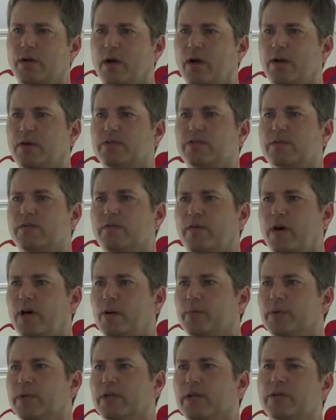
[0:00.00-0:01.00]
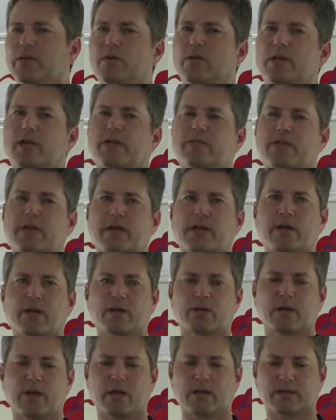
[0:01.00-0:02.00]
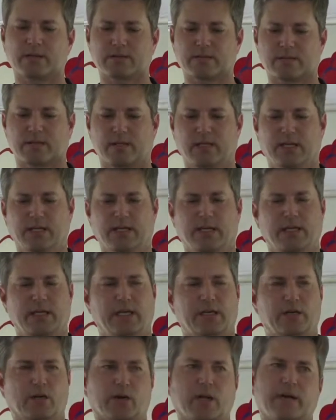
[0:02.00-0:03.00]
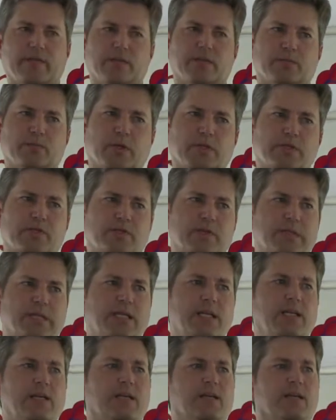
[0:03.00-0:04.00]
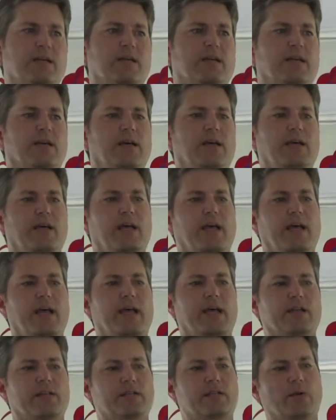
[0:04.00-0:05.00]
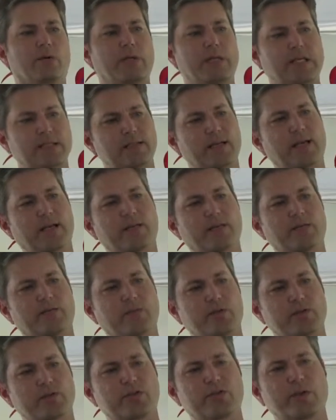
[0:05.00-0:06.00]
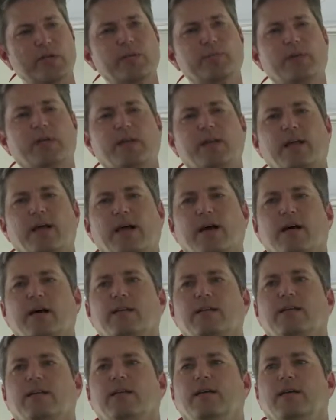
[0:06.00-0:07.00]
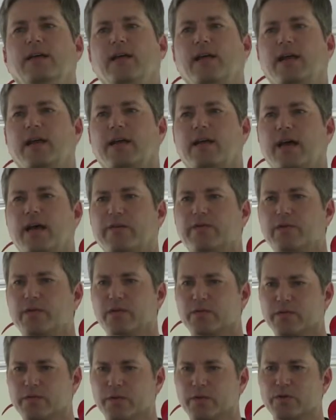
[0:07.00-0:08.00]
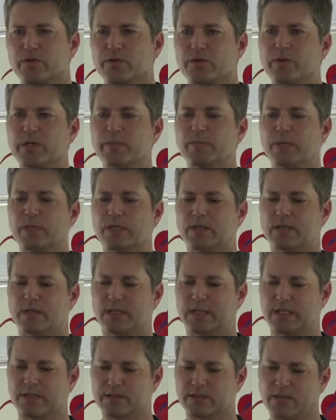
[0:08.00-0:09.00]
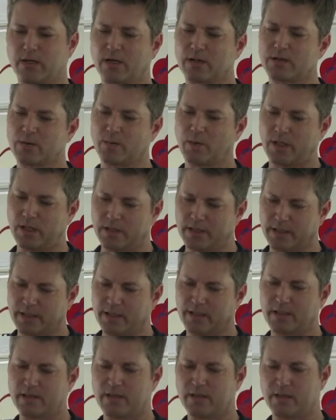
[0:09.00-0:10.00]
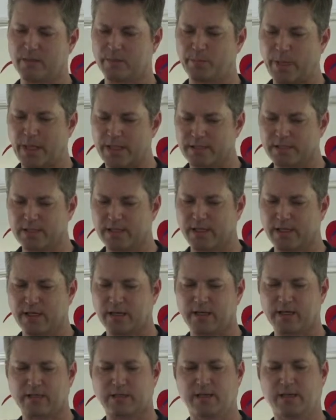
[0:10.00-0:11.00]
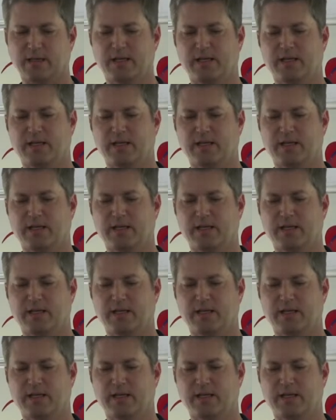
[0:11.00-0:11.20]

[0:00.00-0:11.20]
nausea, vomiting, you don't have the hair loss, you don't have as much fatigue. And so he's had his first treatment of that, and after his first treatment, his doctor wanted to get another PET scan,